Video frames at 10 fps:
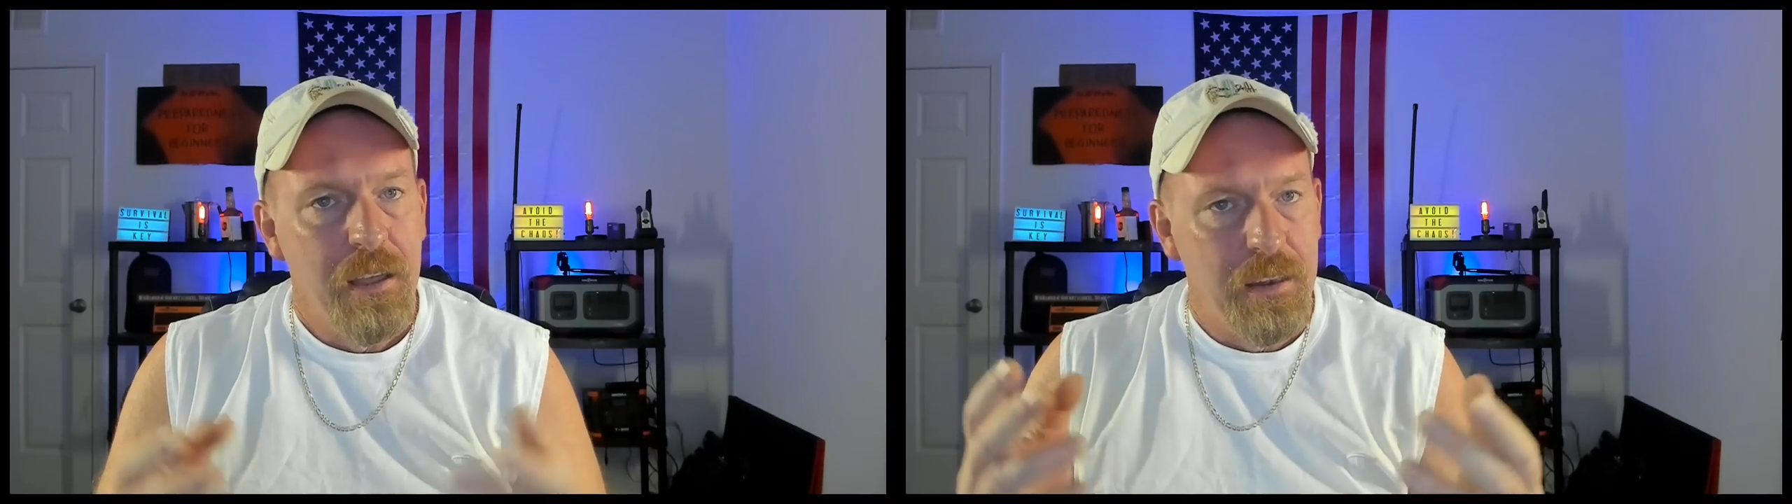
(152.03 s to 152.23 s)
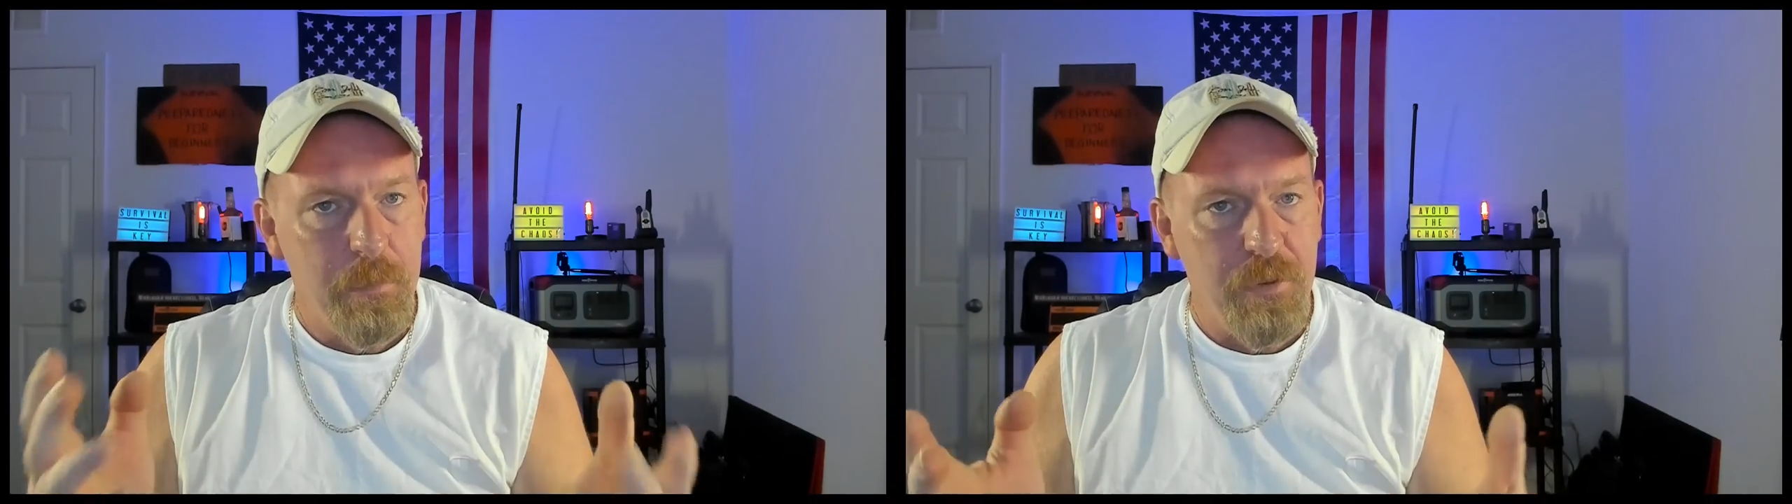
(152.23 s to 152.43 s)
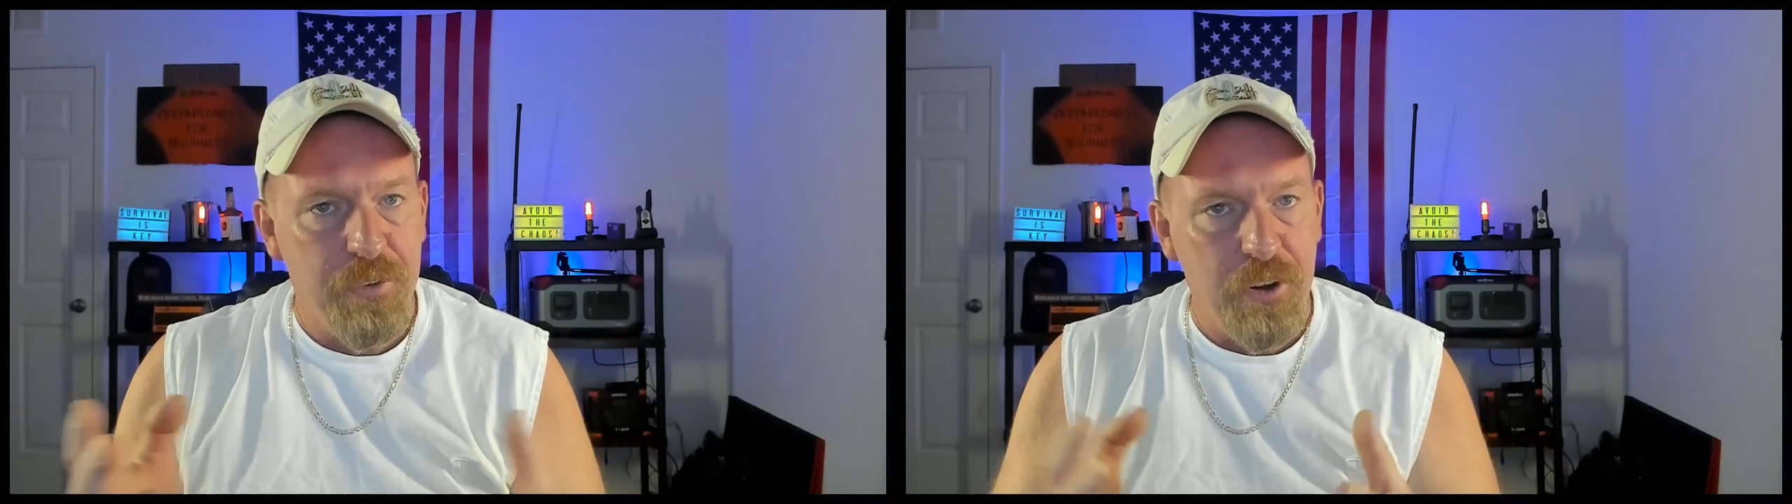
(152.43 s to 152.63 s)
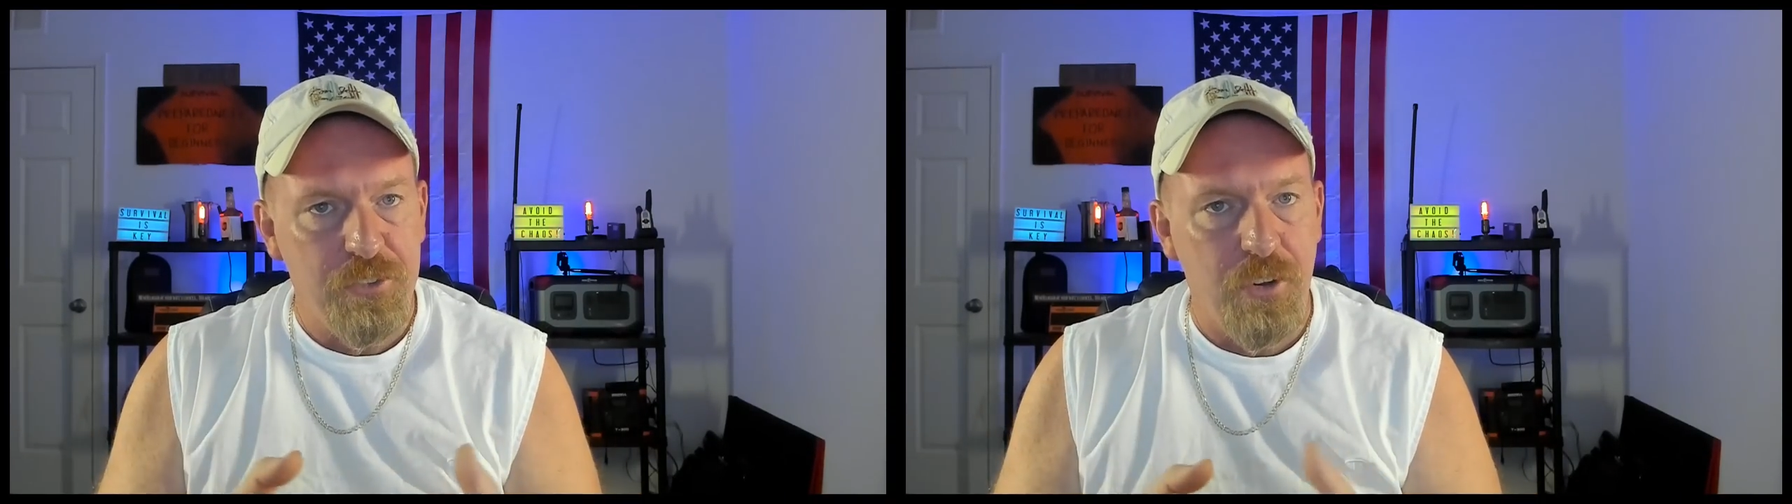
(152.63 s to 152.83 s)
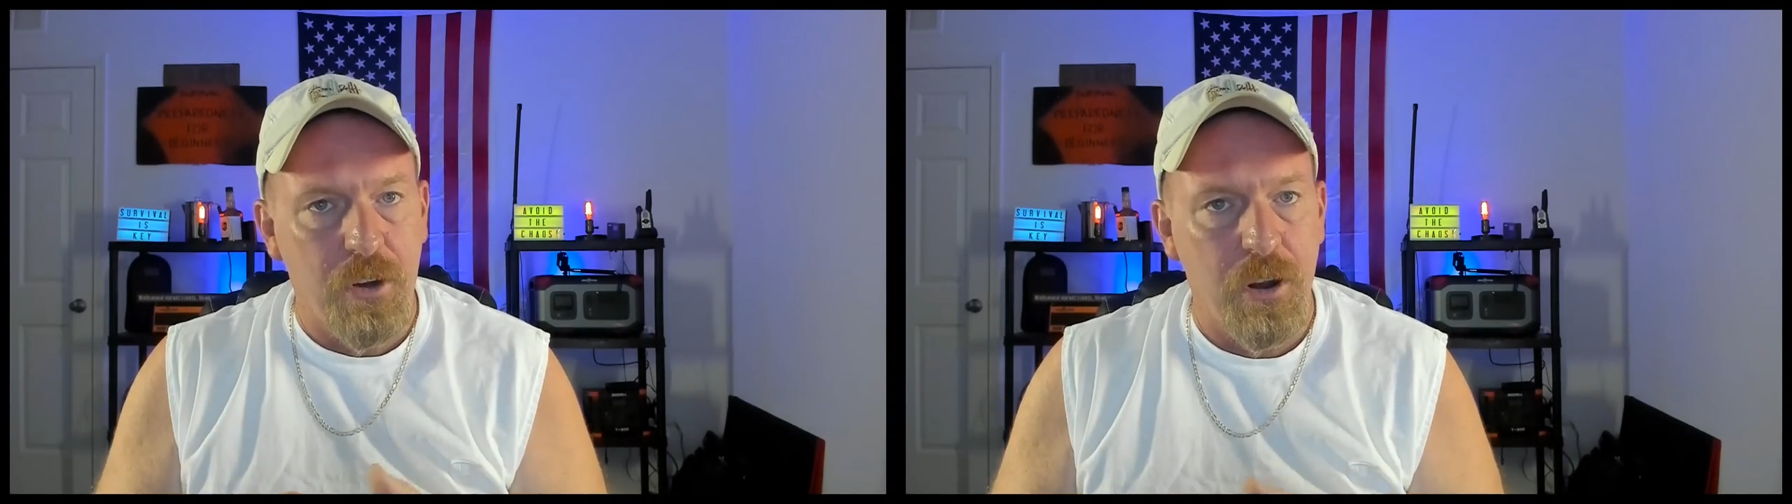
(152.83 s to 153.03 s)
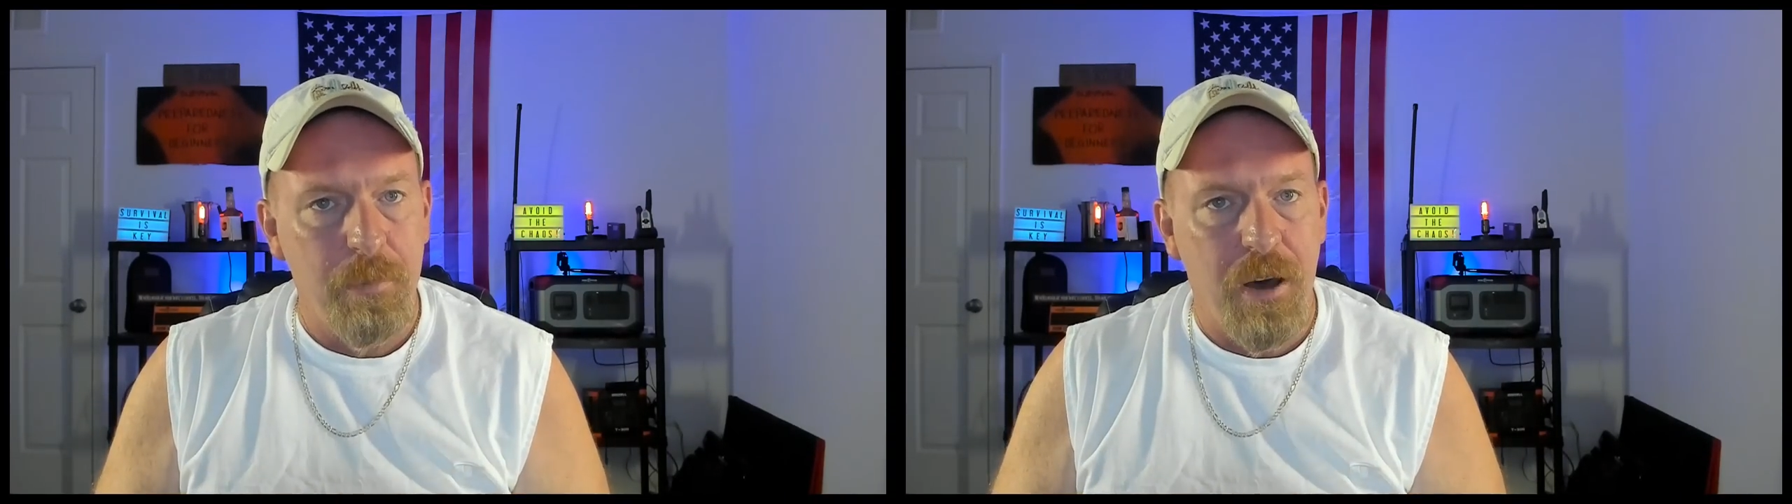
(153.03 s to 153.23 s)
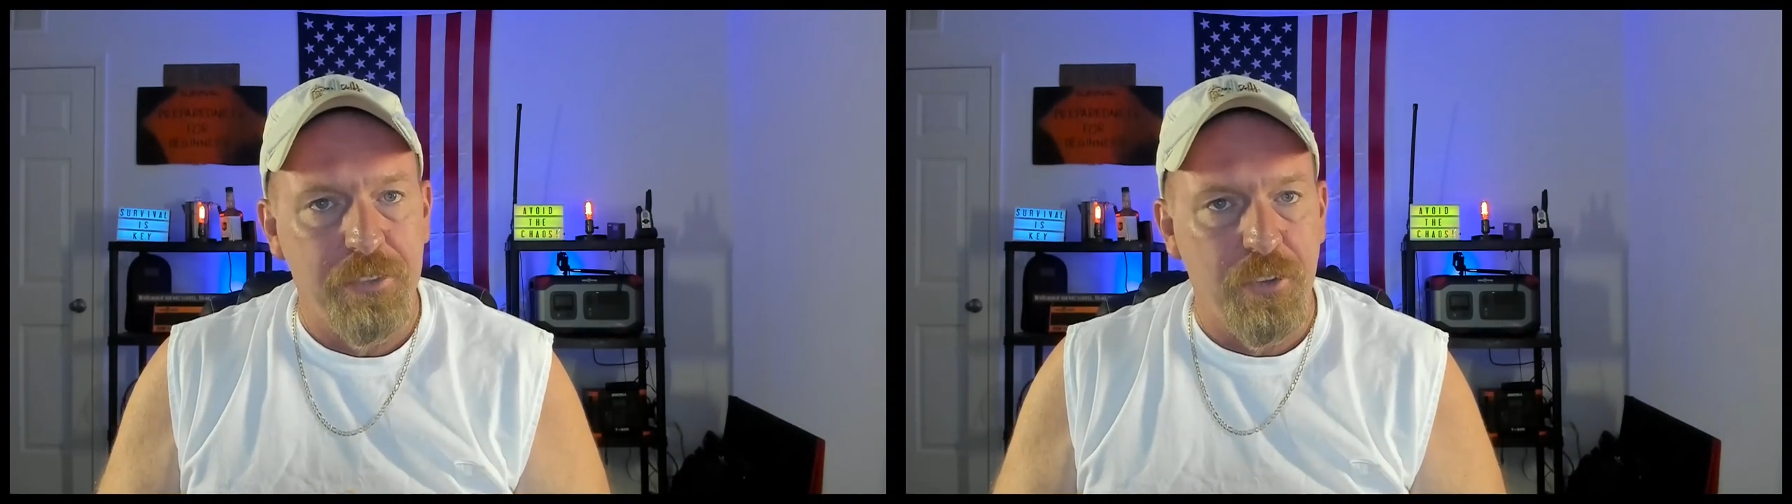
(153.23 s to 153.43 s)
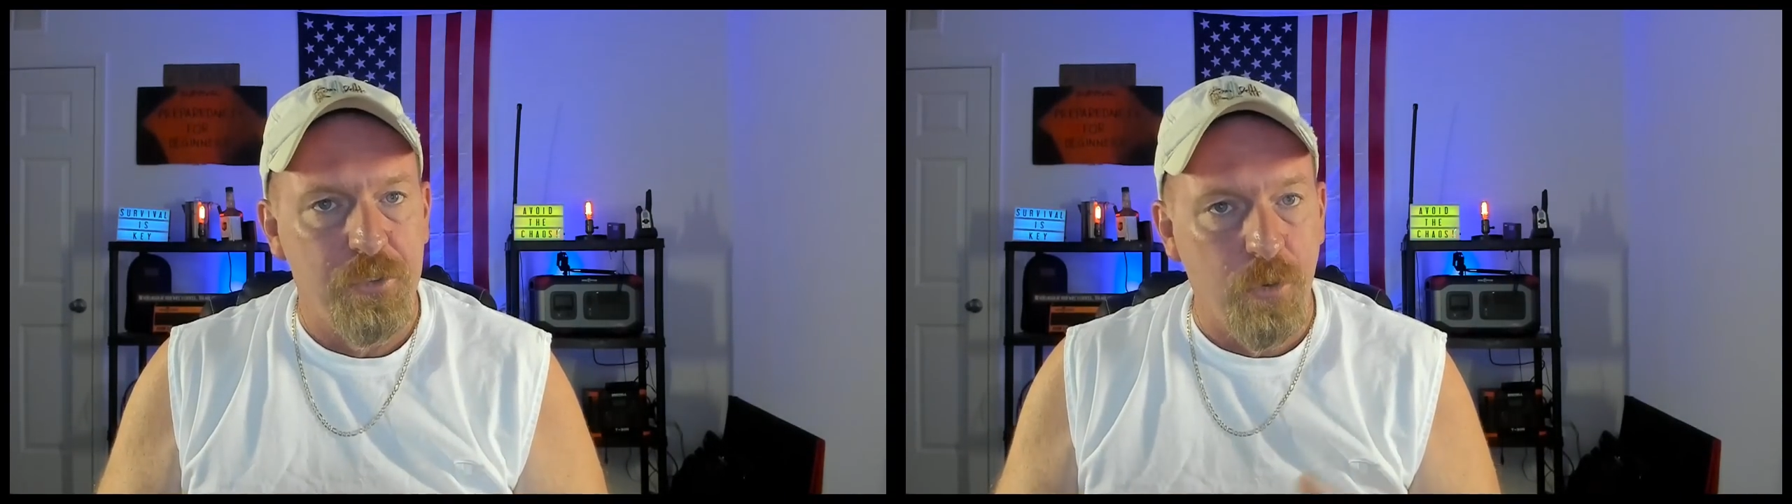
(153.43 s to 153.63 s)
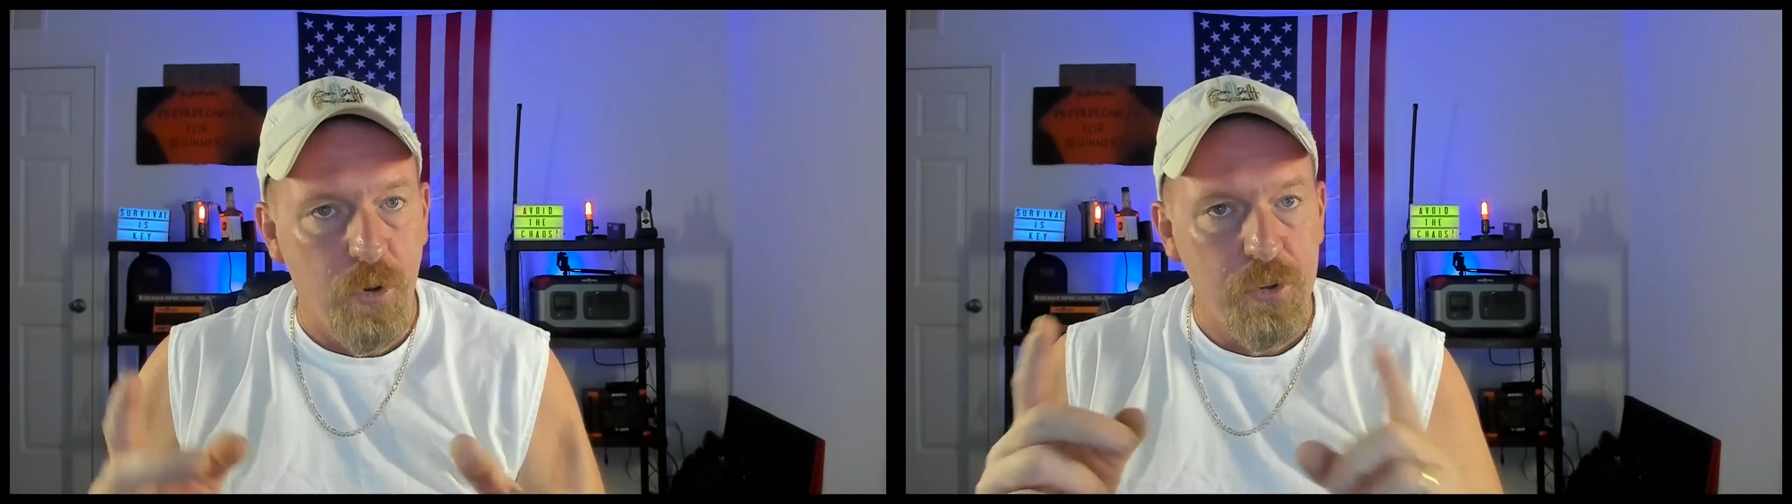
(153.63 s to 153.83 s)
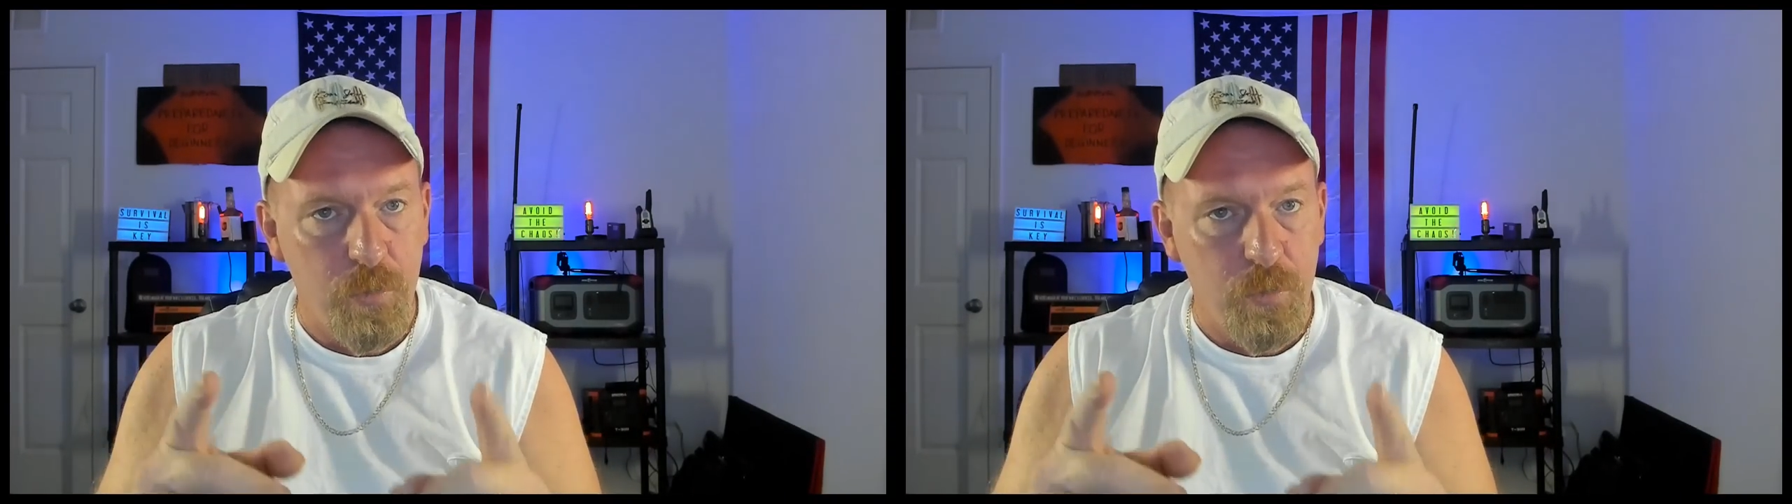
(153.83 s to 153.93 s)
Let me finish talking about the stores,